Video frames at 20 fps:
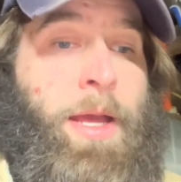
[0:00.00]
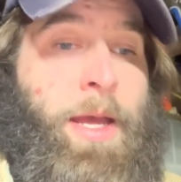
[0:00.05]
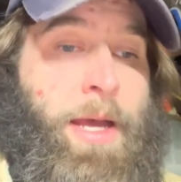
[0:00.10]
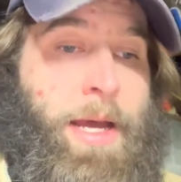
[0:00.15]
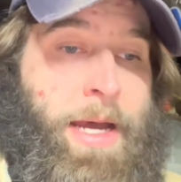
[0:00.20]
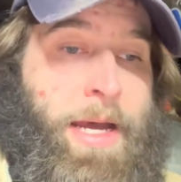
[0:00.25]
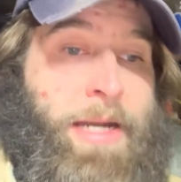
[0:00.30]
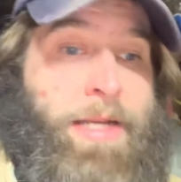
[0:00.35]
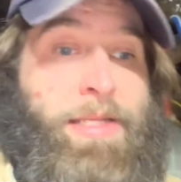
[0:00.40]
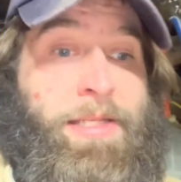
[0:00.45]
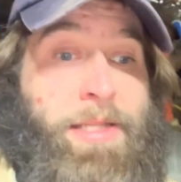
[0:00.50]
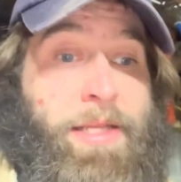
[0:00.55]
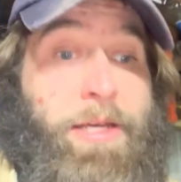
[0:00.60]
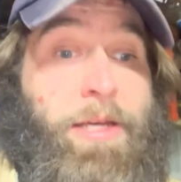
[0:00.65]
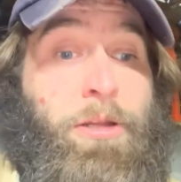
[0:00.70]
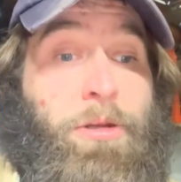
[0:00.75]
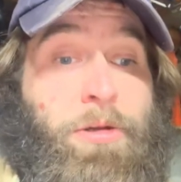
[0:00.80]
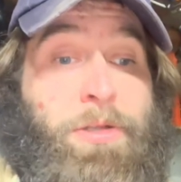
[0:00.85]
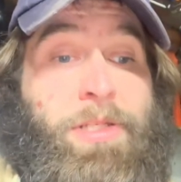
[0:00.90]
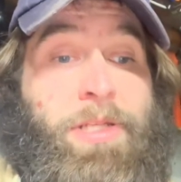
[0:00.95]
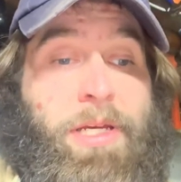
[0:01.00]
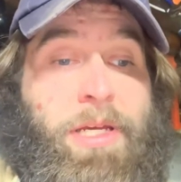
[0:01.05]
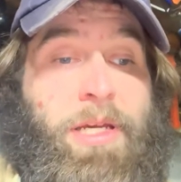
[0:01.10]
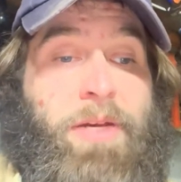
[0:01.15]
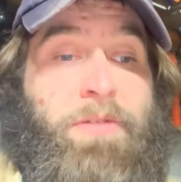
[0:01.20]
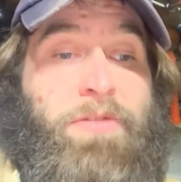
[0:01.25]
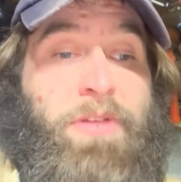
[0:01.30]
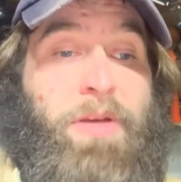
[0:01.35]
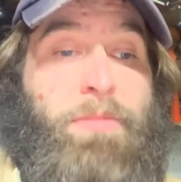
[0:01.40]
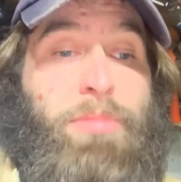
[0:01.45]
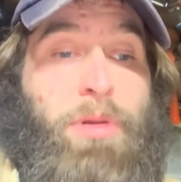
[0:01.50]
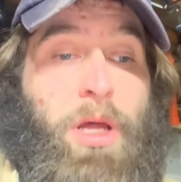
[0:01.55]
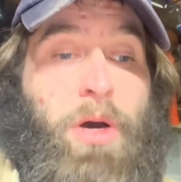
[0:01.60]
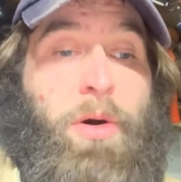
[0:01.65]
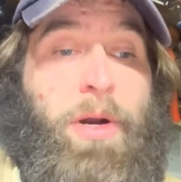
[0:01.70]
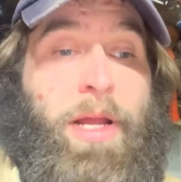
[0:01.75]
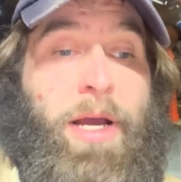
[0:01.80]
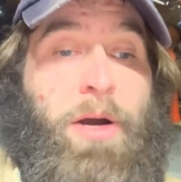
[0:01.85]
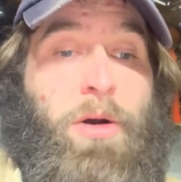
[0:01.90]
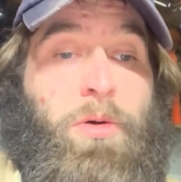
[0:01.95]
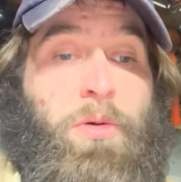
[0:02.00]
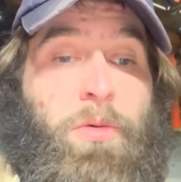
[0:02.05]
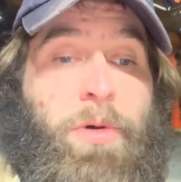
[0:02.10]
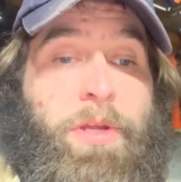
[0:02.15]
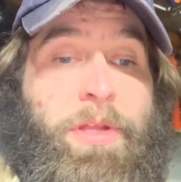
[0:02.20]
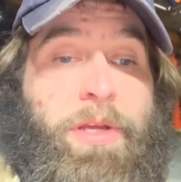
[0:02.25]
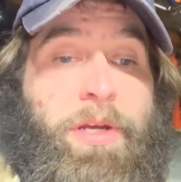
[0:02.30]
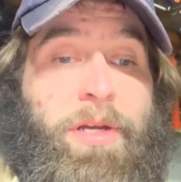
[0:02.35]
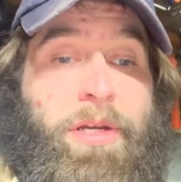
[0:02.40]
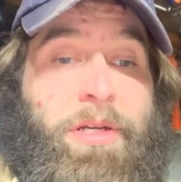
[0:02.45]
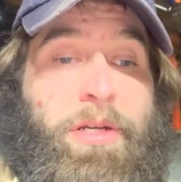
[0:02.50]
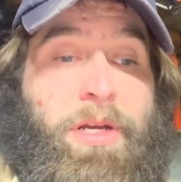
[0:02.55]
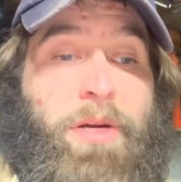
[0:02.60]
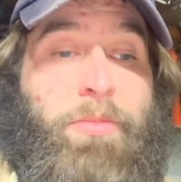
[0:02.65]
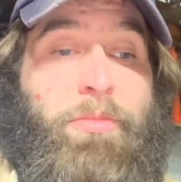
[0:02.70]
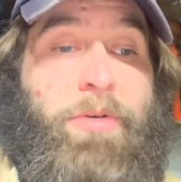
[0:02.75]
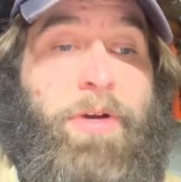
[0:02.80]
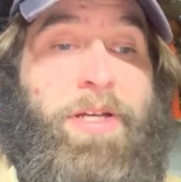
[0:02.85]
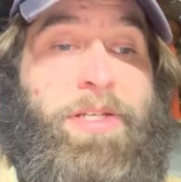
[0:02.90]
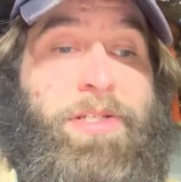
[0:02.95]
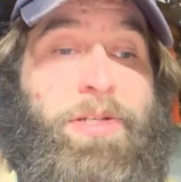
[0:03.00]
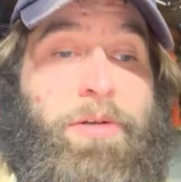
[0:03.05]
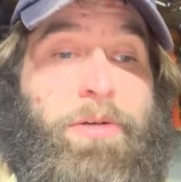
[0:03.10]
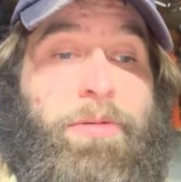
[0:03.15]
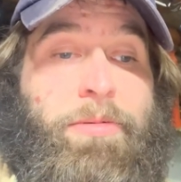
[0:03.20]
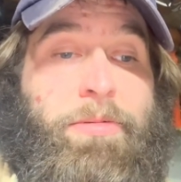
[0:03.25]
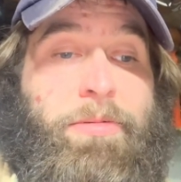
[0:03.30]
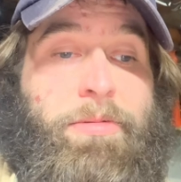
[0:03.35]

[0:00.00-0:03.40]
honestly, it looks like if they blow it out with a compressor,